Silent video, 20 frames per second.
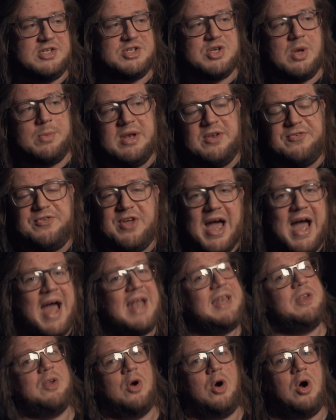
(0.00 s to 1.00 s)
So I mean, if you
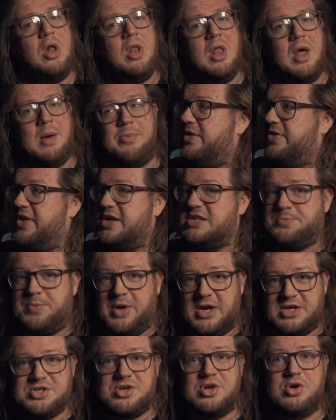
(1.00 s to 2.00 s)
added it all up, this
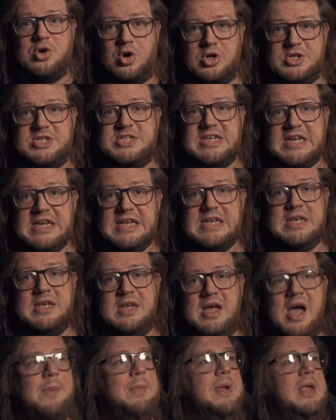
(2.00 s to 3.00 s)
picture got
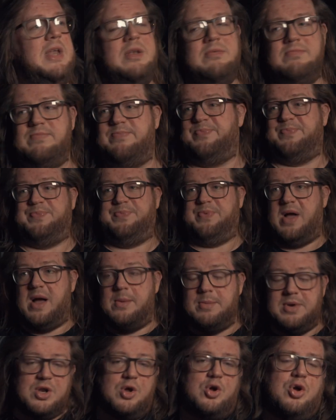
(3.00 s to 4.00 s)
seen, I mean,
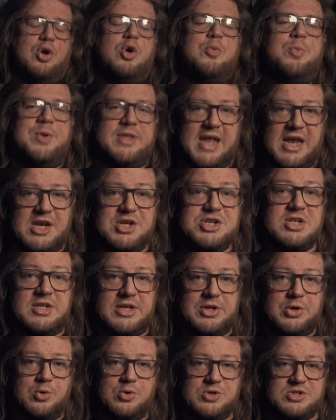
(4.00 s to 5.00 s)
who
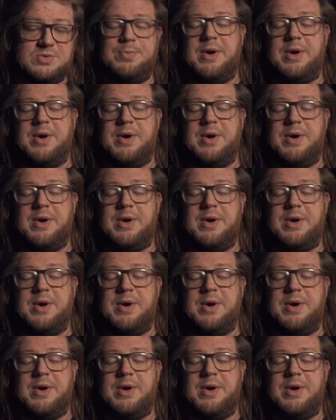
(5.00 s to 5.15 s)
potentially knows?